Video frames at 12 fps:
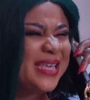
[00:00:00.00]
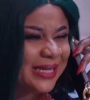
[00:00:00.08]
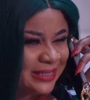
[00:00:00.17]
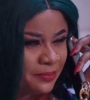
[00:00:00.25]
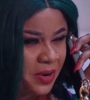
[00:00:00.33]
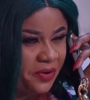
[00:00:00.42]

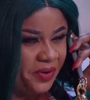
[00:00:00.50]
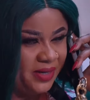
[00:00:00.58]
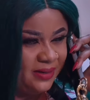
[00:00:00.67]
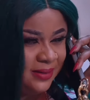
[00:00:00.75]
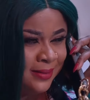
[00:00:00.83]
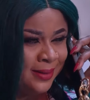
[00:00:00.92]
get
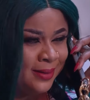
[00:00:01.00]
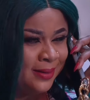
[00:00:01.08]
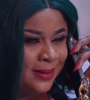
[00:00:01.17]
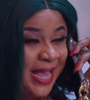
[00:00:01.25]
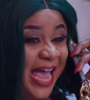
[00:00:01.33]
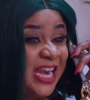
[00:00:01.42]
married.
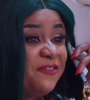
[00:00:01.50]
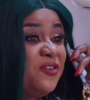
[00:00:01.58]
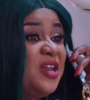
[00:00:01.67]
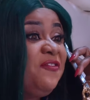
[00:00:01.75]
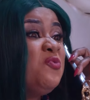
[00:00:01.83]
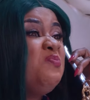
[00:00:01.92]
And
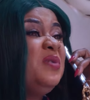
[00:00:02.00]
even if you